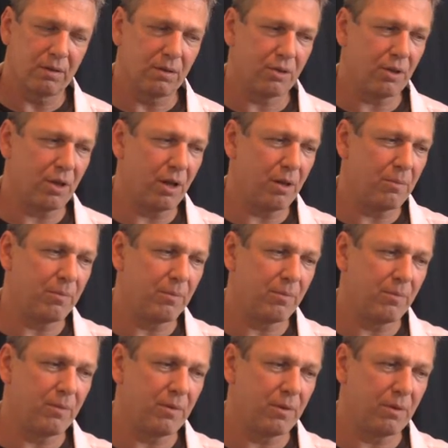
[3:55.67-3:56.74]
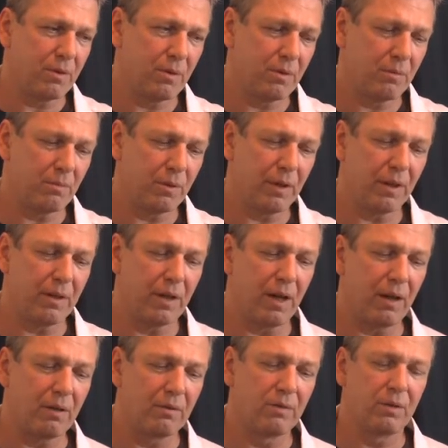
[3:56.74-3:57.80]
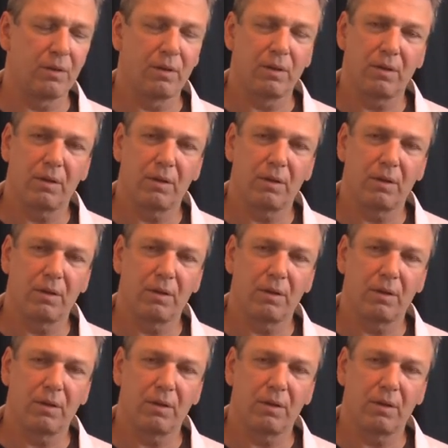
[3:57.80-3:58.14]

Sharp. Bring it down.